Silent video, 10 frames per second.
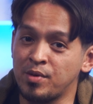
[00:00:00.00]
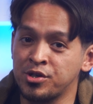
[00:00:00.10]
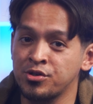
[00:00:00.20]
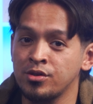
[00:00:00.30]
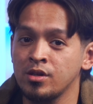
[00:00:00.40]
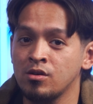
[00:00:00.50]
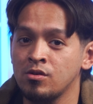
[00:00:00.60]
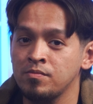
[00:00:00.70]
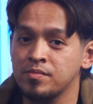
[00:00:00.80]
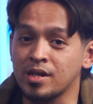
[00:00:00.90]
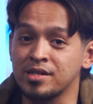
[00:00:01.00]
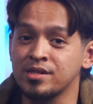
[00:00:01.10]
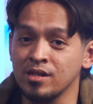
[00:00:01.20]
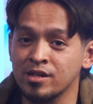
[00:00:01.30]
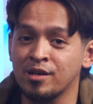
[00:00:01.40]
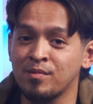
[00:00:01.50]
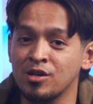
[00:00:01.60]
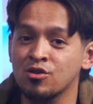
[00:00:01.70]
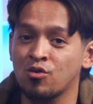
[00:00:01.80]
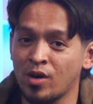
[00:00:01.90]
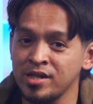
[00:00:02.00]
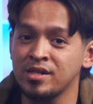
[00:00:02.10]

mentioned though, they still come out quite